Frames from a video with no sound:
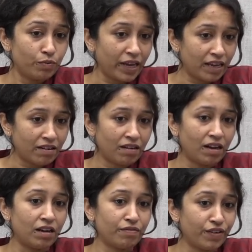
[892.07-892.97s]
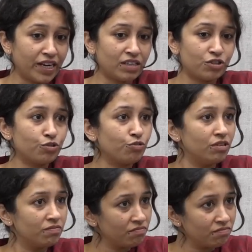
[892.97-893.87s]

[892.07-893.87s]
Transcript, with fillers: where our fight should